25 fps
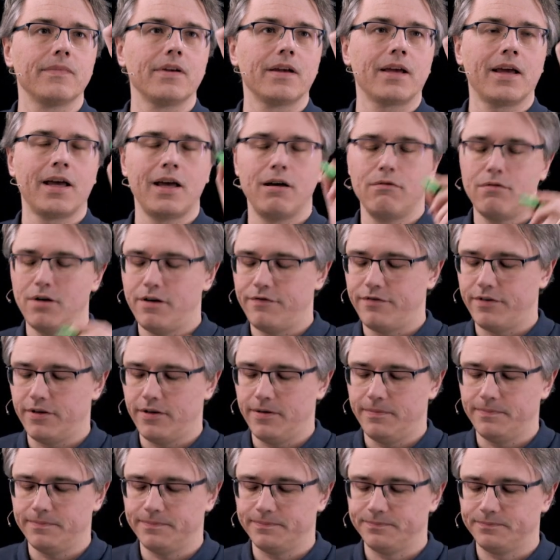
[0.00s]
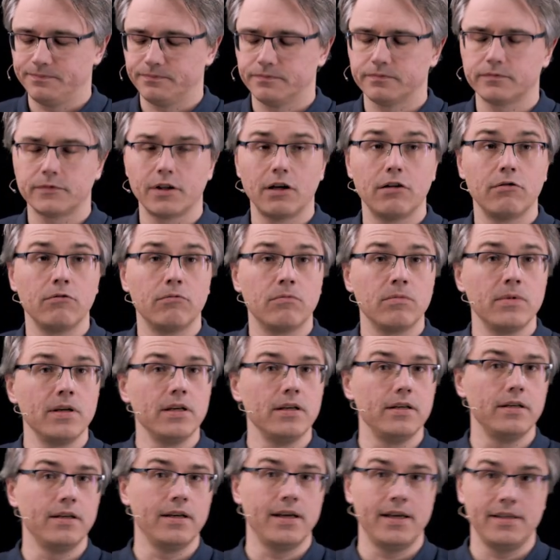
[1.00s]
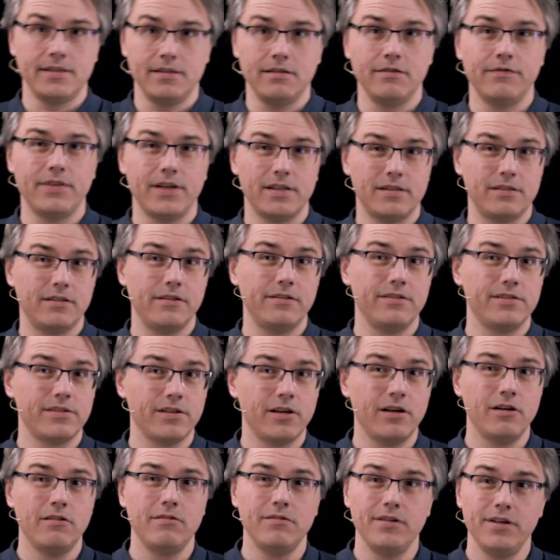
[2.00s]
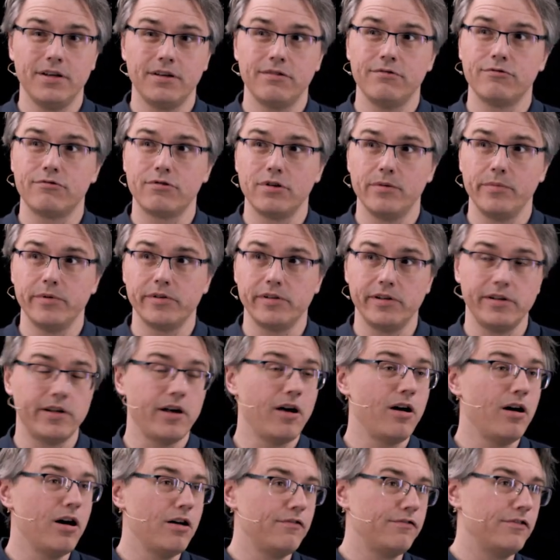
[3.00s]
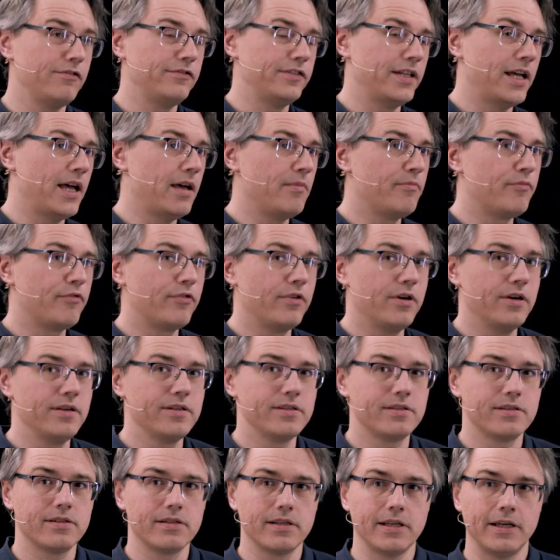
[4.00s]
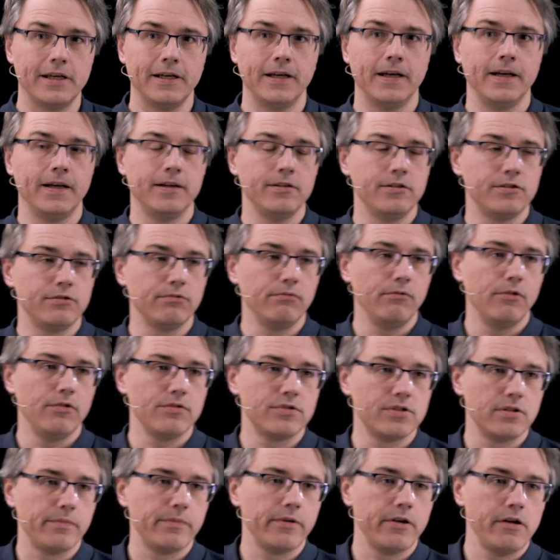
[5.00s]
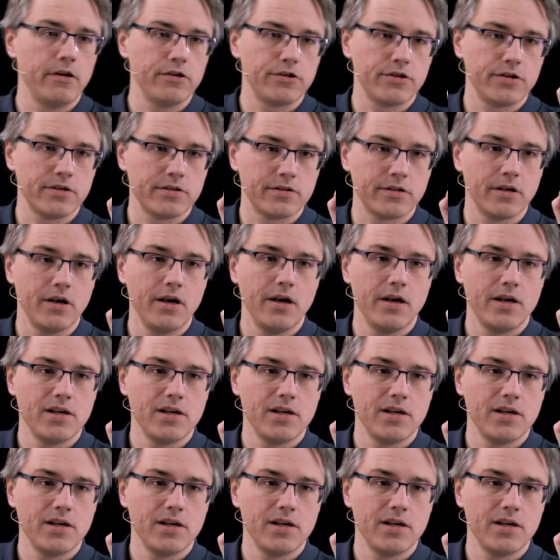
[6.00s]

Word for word: However, we as investors only contributed half of that price towards the purchase.